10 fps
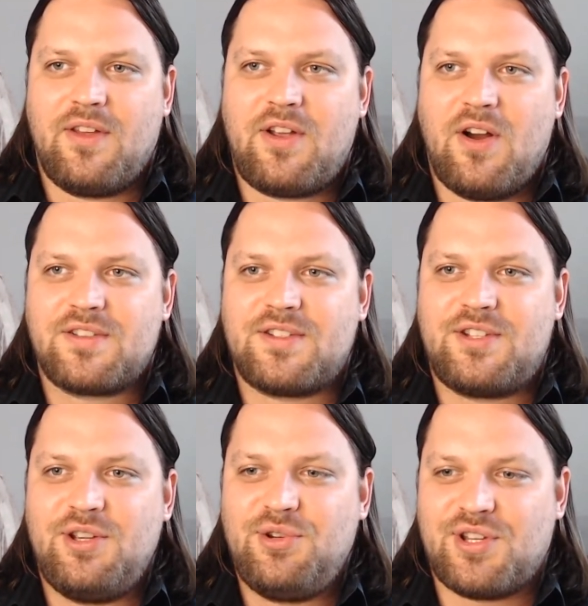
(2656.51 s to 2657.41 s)

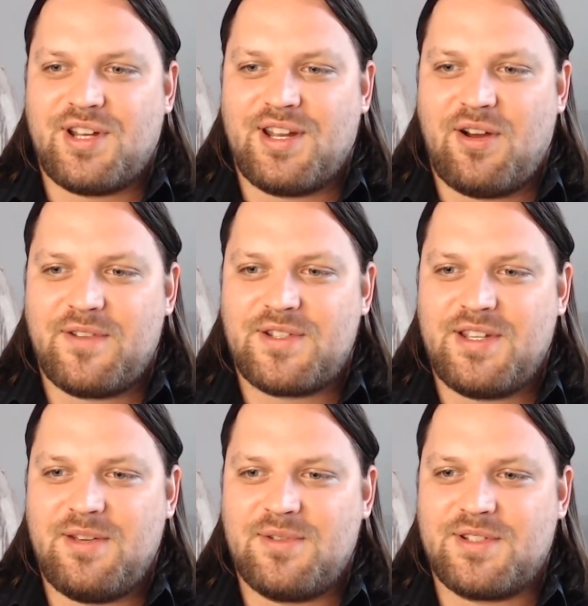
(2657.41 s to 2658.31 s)
Constitution." And
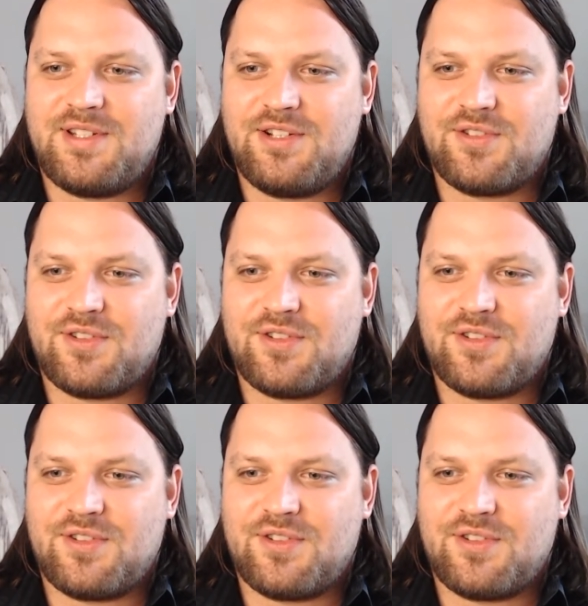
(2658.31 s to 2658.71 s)
obviously, he was a teacher